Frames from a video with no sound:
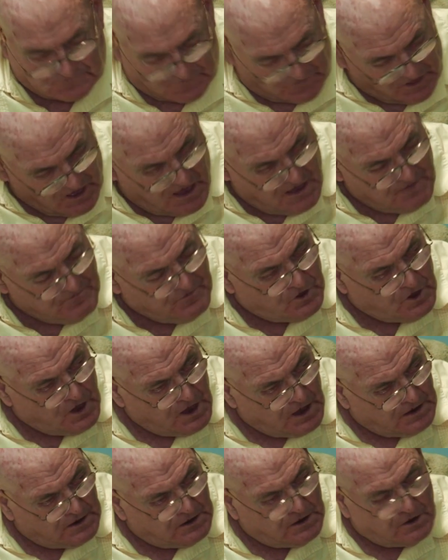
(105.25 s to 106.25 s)
They've
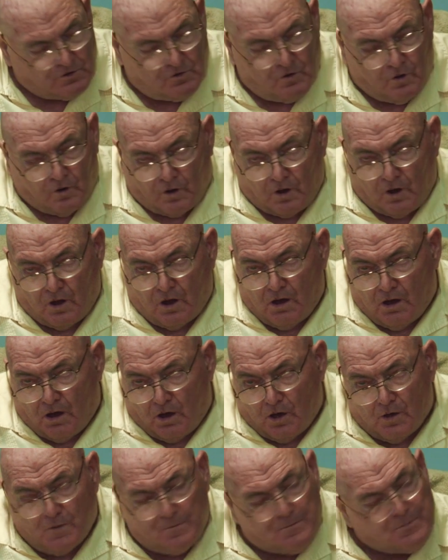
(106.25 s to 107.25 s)
got it
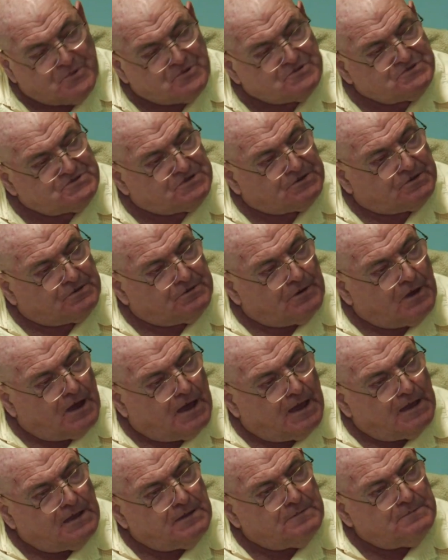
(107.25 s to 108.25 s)
all
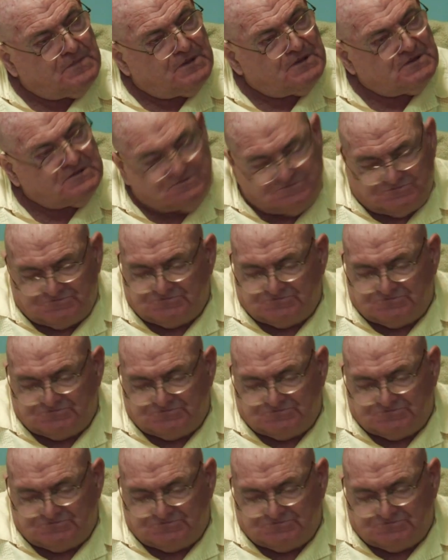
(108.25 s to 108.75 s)
prescribed